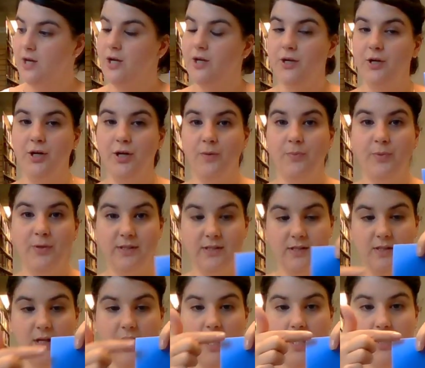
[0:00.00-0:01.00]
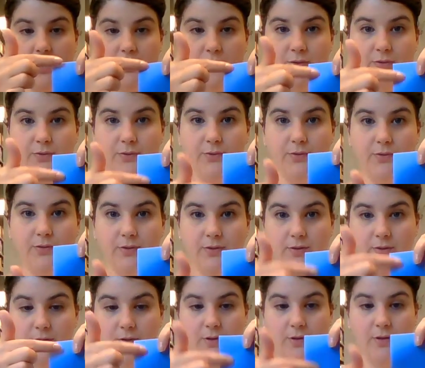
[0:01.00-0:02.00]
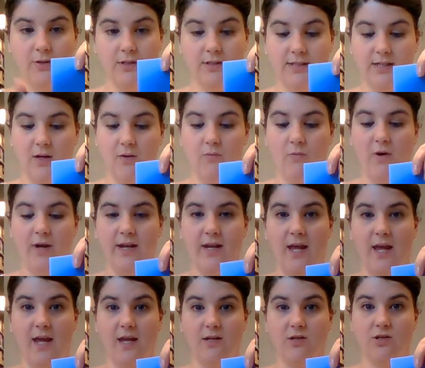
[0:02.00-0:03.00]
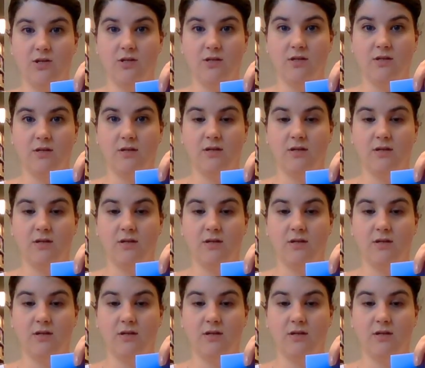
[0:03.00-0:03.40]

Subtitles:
You're going to put a glue down one edge,